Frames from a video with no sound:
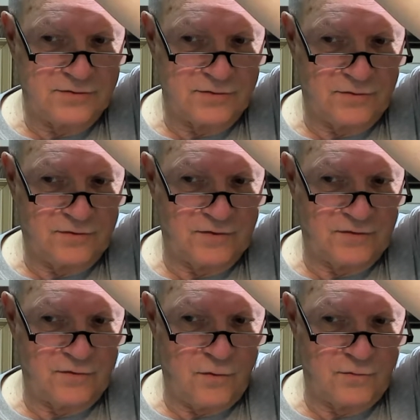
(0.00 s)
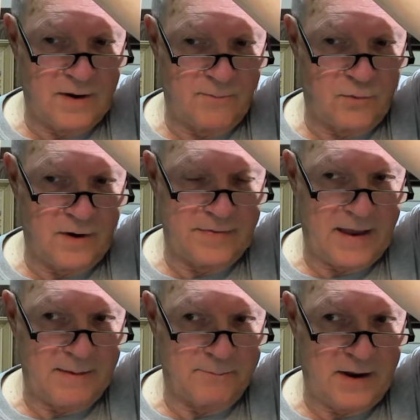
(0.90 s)
You notice there's no number on
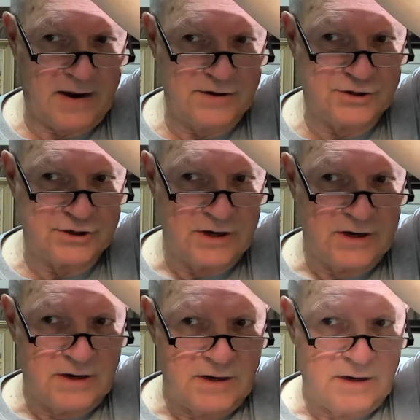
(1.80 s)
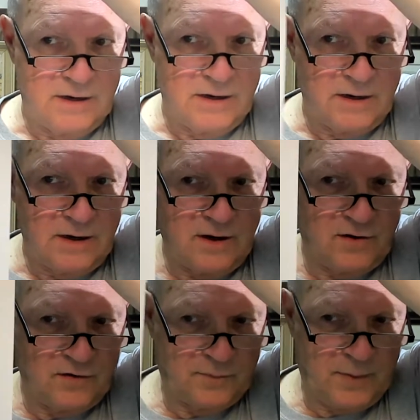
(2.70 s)
that page.
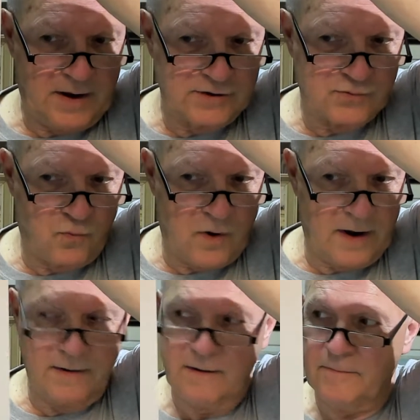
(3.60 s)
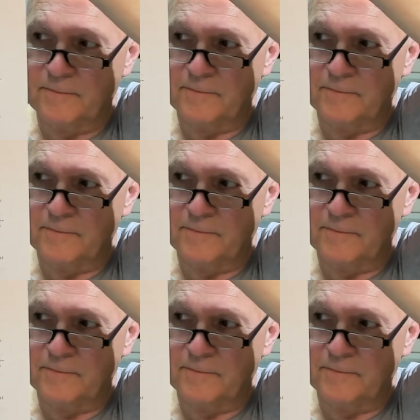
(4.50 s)
Here's page 1.